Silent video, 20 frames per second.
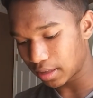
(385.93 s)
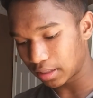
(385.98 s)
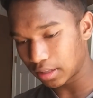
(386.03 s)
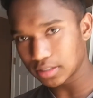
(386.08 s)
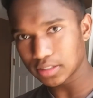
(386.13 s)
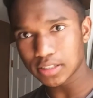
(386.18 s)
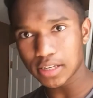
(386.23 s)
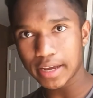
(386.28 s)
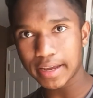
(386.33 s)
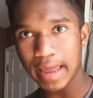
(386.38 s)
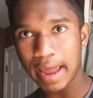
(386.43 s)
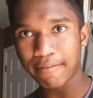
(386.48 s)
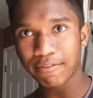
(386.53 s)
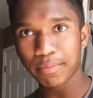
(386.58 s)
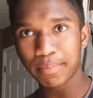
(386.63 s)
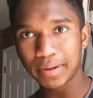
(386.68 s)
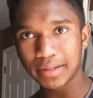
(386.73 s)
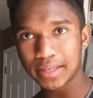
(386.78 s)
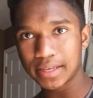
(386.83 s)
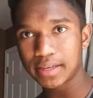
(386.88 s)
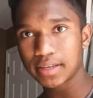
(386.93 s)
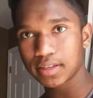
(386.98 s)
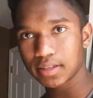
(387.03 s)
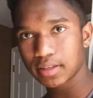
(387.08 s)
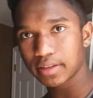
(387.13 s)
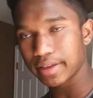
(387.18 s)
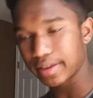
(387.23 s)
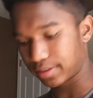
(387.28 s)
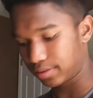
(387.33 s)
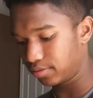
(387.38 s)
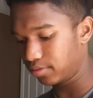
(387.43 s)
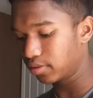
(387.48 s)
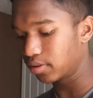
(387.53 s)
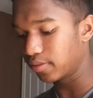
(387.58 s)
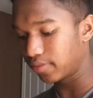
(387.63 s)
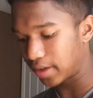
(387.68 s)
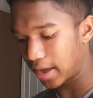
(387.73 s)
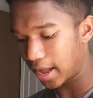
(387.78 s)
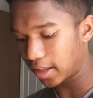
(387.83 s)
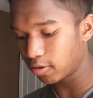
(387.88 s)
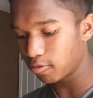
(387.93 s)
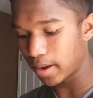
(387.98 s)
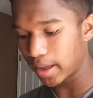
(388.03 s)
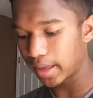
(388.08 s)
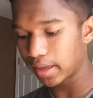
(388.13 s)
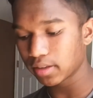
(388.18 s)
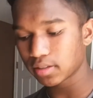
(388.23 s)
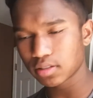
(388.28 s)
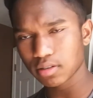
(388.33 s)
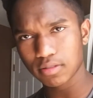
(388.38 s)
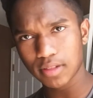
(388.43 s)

it looks like everybody sort of got away.